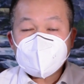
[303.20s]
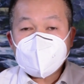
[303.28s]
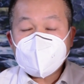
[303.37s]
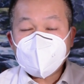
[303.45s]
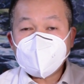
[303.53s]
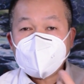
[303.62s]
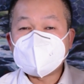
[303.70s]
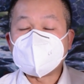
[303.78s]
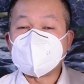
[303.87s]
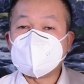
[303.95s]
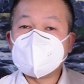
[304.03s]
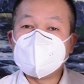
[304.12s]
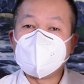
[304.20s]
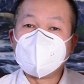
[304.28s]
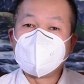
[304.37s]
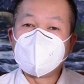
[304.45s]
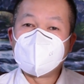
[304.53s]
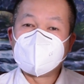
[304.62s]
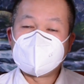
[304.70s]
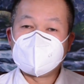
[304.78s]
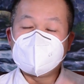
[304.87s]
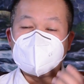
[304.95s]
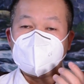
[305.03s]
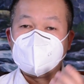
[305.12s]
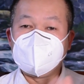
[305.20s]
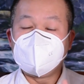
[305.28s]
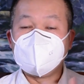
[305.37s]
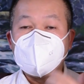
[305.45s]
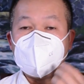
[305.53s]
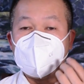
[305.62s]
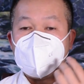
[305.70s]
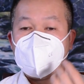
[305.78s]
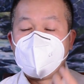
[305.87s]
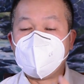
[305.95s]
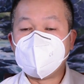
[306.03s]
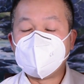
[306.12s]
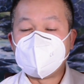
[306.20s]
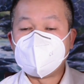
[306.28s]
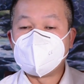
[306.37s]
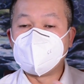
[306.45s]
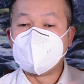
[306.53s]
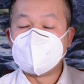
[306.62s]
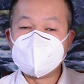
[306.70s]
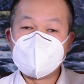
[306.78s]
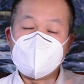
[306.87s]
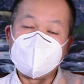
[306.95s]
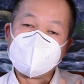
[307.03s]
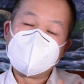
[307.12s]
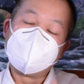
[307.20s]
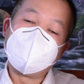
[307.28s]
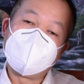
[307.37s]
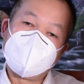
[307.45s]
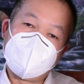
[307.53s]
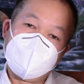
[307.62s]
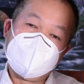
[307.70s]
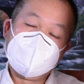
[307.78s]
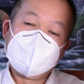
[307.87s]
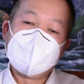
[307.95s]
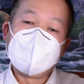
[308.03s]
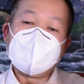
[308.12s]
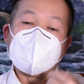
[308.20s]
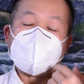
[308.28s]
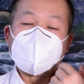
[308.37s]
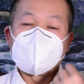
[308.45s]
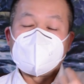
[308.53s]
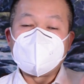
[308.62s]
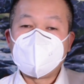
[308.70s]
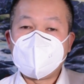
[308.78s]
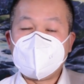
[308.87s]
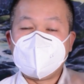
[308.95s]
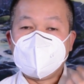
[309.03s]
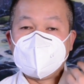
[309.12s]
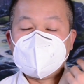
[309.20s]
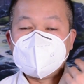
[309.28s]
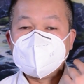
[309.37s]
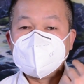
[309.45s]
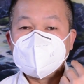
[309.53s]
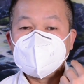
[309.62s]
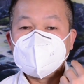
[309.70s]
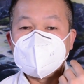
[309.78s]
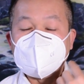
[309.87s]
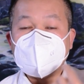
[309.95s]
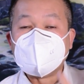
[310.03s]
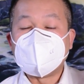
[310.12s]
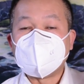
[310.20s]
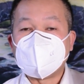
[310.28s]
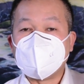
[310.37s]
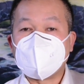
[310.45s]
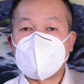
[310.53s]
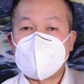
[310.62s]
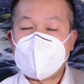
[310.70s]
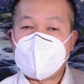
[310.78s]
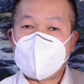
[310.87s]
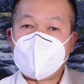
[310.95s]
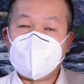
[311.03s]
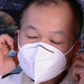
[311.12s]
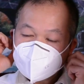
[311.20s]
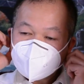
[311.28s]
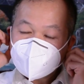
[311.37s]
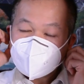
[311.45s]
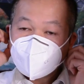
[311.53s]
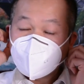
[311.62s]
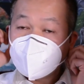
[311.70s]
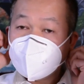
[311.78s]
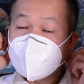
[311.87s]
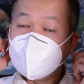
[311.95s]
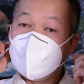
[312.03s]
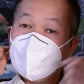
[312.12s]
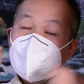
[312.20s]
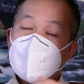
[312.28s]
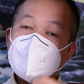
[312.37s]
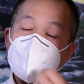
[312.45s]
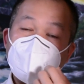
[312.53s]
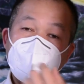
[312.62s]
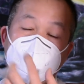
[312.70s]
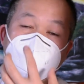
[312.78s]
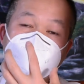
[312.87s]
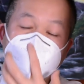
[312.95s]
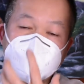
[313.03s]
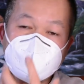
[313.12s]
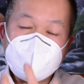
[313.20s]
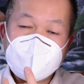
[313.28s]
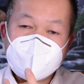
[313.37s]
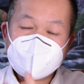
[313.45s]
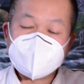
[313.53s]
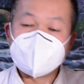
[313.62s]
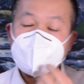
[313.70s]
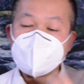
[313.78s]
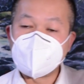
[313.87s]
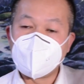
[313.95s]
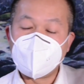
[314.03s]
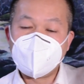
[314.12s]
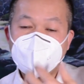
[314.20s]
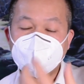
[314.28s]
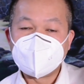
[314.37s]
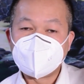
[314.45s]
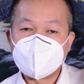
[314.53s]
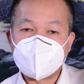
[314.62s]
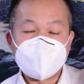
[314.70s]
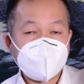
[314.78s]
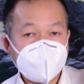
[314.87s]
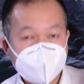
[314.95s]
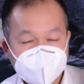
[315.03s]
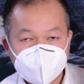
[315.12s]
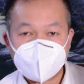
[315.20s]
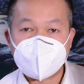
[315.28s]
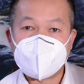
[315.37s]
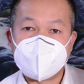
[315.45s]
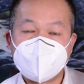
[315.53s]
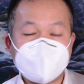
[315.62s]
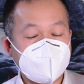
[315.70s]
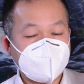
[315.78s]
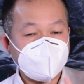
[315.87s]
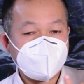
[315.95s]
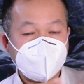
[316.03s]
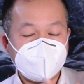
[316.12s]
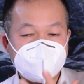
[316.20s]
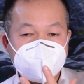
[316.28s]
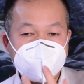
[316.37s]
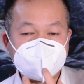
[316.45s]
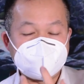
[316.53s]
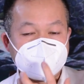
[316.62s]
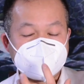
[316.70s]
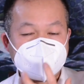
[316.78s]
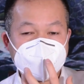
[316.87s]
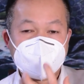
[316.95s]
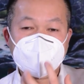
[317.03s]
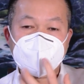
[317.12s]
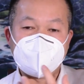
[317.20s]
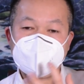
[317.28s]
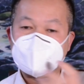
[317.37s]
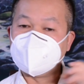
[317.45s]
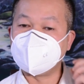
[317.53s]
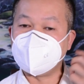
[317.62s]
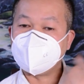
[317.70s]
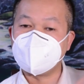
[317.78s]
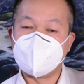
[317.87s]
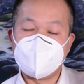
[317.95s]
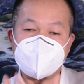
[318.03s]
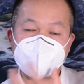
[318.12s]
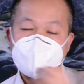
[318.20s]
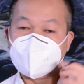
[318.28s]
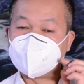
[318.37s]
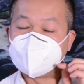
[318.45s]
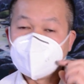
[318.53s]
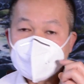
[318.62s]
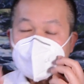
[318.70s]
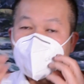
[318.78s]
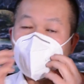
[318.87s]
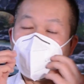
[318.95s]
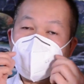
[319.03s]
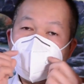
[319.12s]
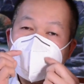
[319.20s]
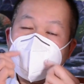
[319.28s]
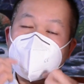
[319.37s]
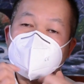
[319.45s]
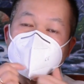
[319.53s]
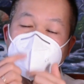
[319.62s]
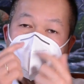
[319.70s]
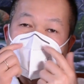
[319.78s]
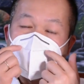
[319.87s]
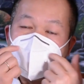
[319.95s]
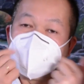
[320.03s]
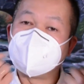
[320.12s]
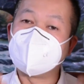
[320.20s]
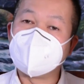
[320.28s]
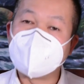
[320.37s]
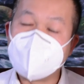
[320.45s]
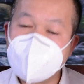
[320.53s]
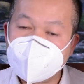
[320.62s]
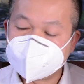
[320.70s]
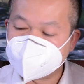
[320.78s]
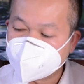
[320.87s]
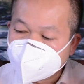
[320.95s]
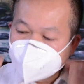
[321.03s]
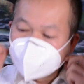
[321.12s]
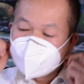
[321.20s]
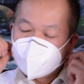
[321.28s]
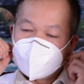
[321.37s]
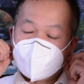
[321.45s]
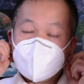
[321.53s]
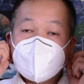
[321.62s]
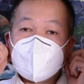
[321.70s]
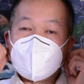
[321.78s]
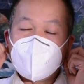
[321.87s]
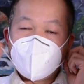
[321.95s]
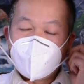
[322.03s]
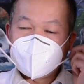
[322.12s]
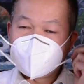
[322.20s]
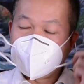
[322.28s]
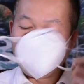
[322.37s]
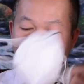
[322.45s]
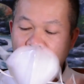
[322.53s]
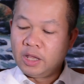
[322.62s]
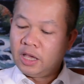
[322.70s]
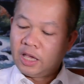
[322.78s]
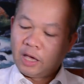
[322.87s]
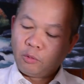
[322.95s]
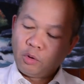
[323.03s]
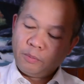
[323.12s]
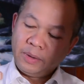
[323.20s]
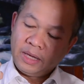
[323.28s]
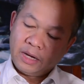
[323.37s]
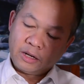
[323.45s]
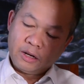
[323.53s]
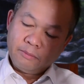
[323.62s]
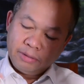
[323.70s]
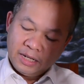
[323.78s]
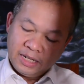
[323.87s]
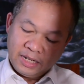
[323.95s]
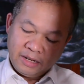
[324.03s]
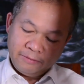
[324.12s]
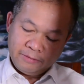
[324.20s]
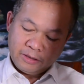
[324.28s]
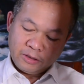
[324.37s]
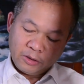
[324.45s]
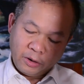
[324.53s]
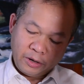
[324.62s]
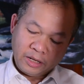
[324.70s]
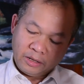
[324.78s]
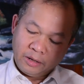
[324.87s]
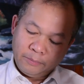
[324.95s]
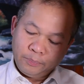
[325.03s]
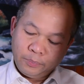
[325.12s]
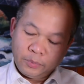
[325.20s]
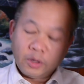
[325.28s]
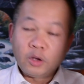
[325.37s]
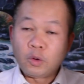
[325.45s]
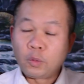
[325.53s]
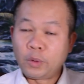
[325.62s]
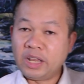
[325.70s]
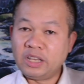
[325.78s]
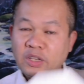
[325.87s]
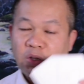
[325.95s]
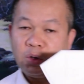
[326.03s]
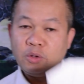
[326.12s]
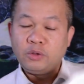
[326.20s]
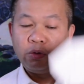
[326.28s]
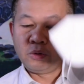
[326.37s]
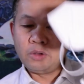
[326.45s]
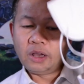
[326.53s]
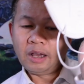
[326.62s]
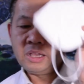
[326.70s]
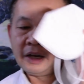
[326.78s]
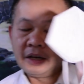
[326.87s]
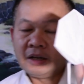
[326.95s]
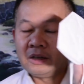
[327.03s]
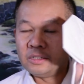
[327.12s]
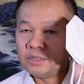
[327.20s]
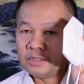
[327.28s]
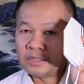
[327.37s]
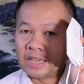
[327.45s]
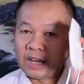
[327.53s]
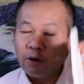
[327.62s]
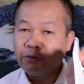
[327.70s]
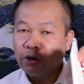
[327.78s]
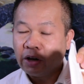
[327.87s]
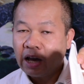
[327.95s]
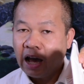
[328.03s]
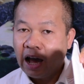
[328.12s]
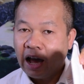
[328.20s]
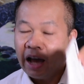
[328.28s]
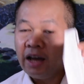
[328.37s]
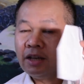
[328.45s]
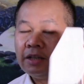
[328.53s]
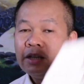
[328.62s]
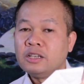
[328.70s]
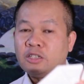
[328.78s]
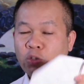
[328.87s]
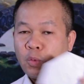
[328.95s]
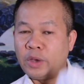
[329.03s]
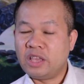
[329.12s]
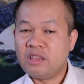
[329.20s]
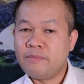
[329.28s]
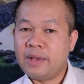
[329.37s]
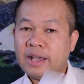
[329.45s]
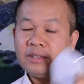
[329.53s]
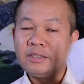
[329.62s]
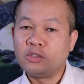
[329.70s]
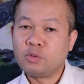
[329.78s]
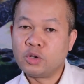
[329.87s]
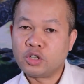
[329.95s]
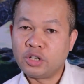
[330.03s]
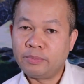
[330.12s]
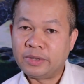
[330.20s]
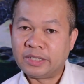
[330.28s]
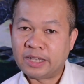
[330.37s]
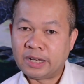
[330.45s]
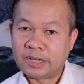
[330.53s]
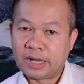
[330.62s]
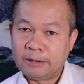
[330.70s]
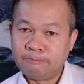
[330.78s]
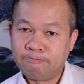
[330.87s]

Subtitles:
What I suggest you would do is actually before leaving home, you put it on. You can wear that into your car. You wear a face mask from your home into your car. It's okay because you know that that's actually unlikely to have coronavirus or any virus on the surface of the mask, right? However, it will be a completely different story when you get off your car. You wear your mask into a shopping center.